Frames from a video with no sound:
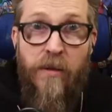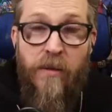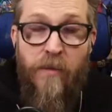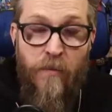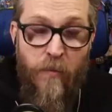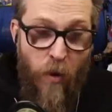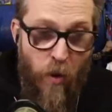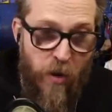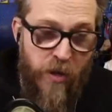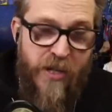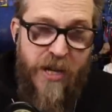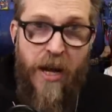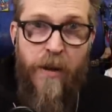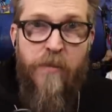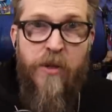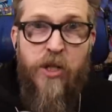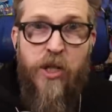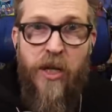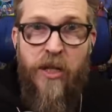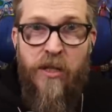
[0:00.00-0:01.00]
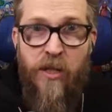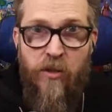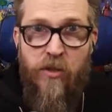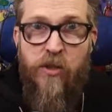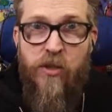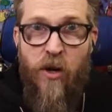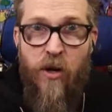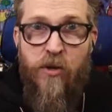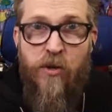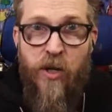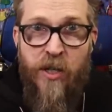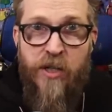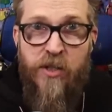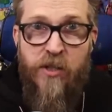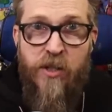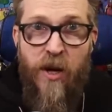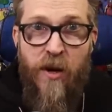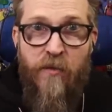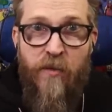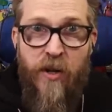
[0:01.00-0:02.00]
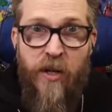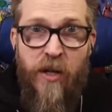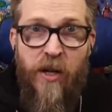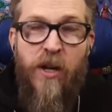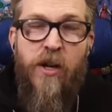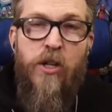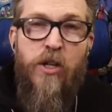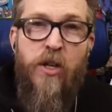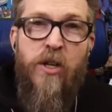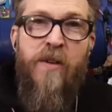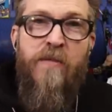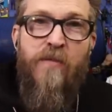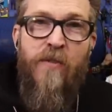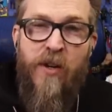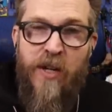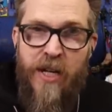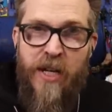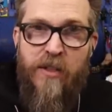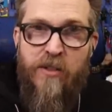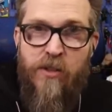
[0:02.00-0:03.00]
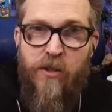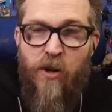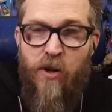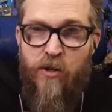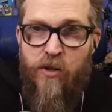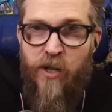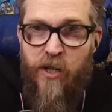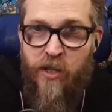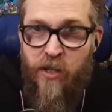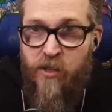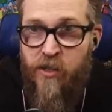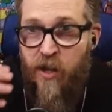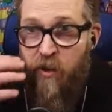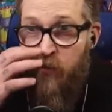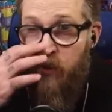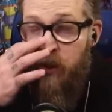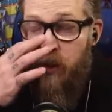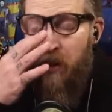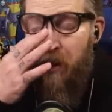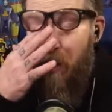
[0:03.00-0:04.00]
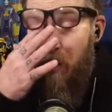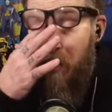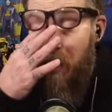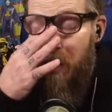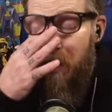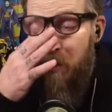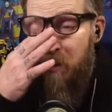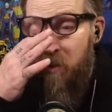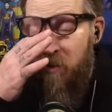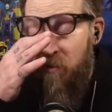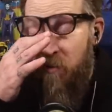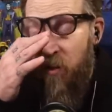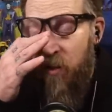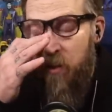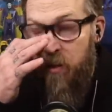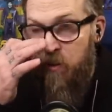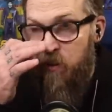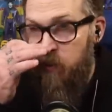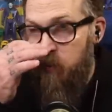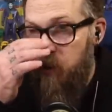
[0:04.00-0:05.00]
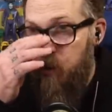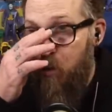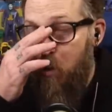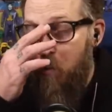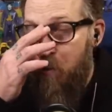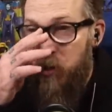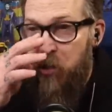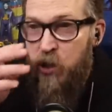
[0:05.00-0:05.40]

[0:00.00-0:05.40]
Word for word: more damaging than Star Trek Discovery. You can forget Star Trek Discovery. You go, that is just fucking some stupid